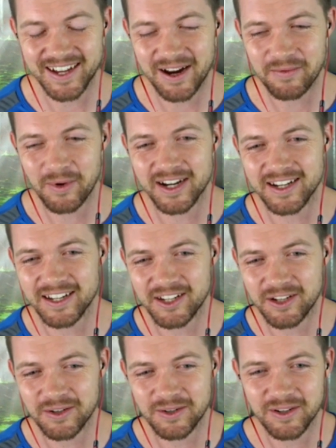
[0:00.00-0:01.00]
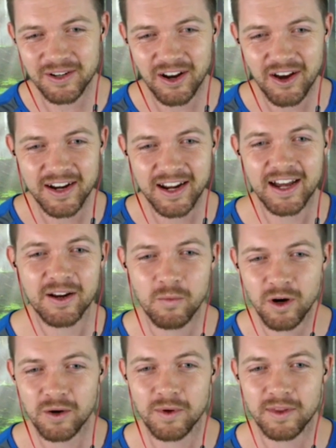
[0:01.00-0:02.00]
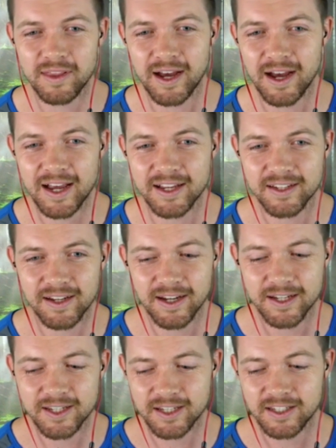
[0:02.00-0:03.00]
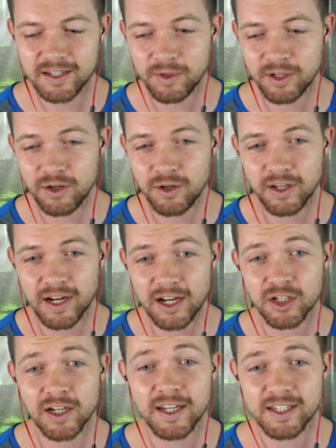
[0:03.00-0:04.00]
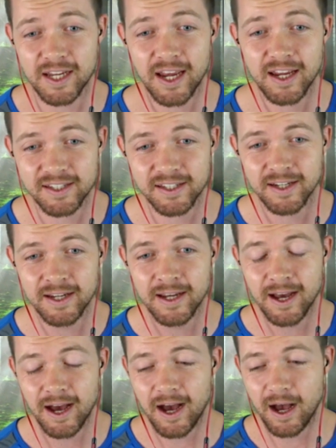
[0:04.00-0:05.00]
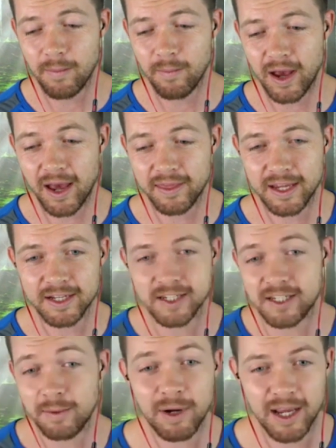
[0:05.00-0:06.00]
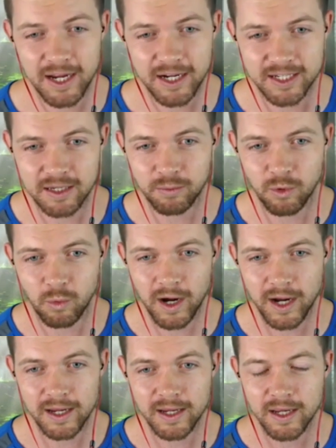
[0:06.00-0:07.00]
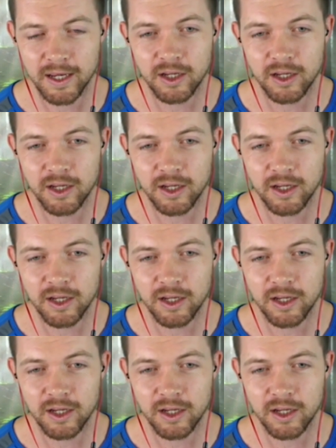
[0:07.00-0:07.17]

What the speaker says: And when you learn how to work with that as a system that you can actually assess and then stimulate in a simple way,